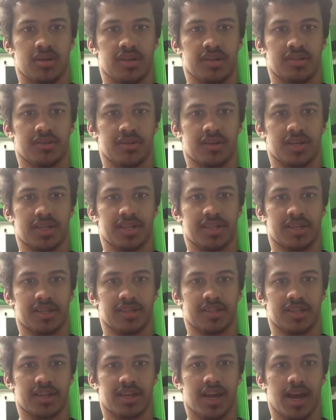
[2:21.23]
He's not going to
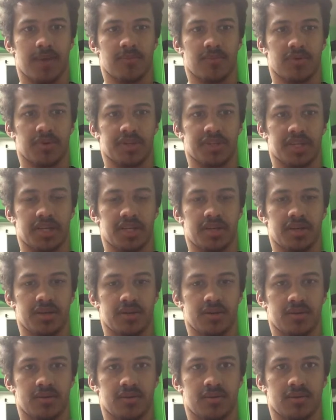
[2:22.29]
turn to the camera, is
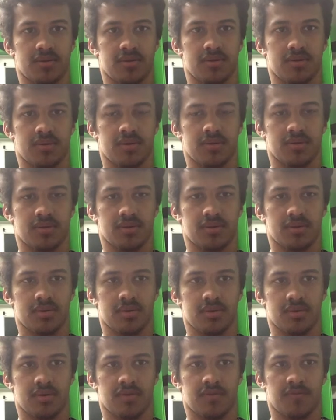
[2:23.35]

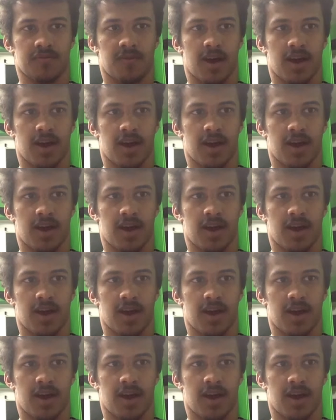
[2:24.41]
he?